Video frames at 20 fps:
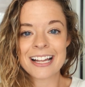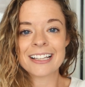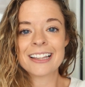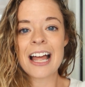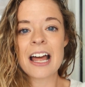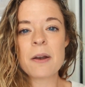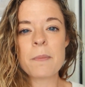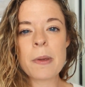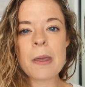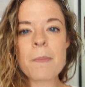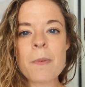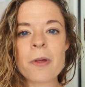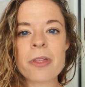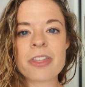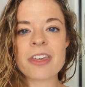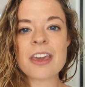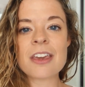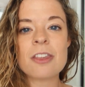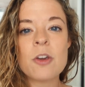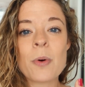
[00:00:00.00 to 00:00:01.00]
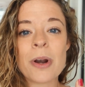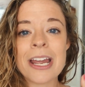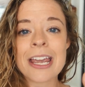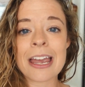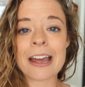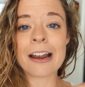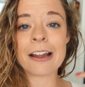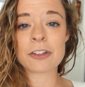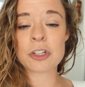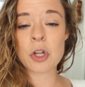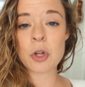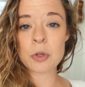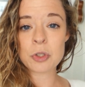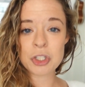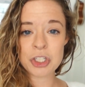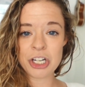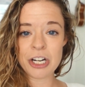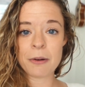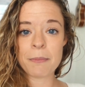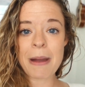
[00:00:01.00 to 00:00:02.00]
A lot of people think you want to get as close
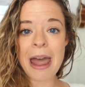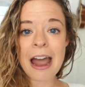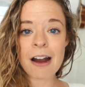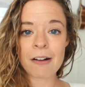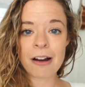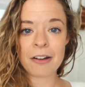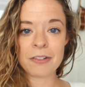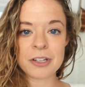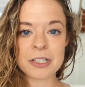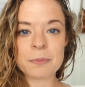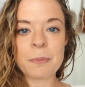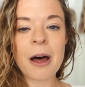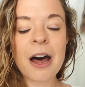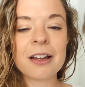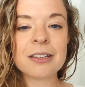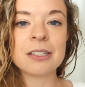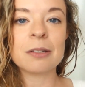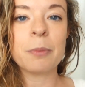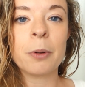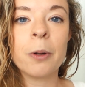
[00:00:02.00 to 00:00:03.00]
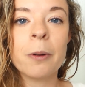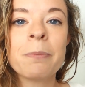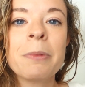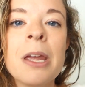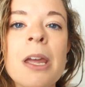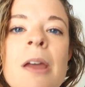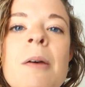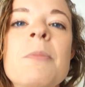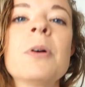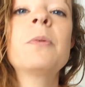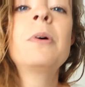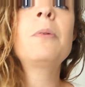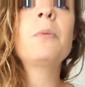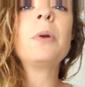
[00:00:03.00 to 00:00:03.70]
to your background as possible, but when